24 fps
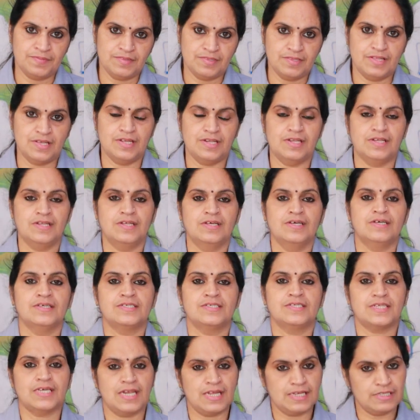then
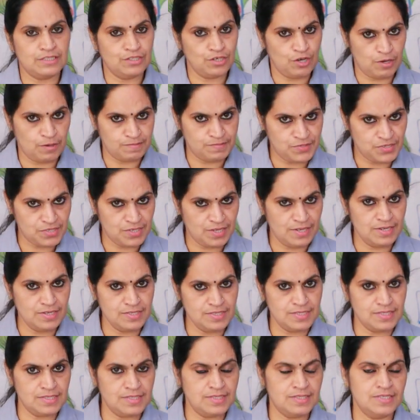select the
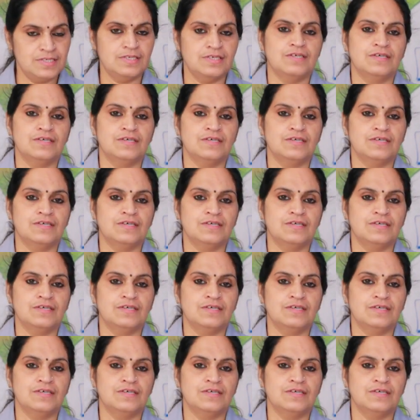options,